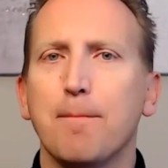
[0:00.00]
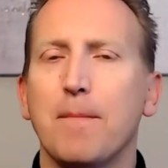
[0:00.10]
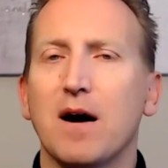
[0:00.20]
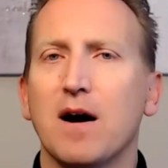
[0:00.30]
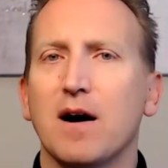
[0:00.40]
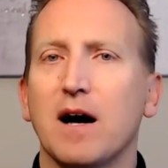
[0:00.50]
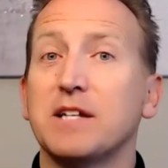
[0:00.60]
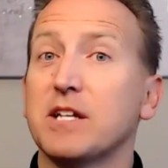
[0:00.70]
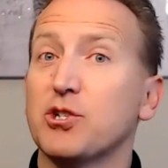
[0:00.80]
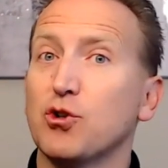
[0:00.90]

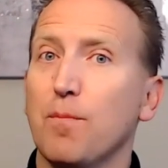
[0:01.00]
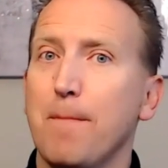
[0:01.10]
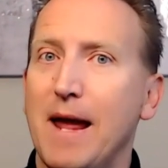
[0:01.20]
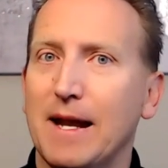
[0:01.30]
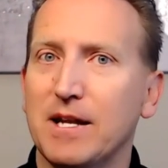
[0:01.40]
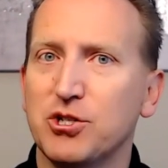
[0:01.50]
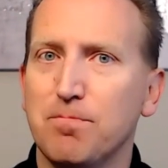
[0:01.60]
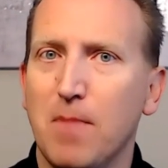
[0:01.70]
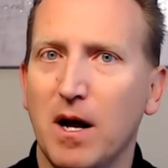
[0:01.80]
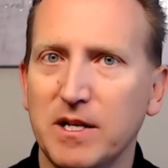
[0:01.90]
Additional managed
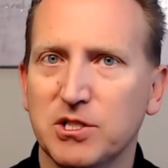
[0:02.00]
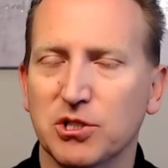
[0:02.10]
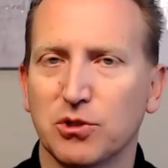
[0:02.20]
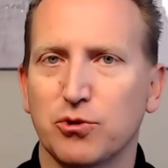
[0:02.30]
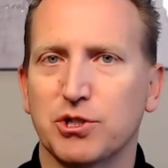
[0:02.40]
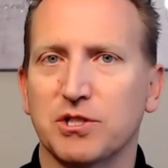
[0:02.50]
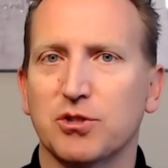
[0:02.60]
money solutions.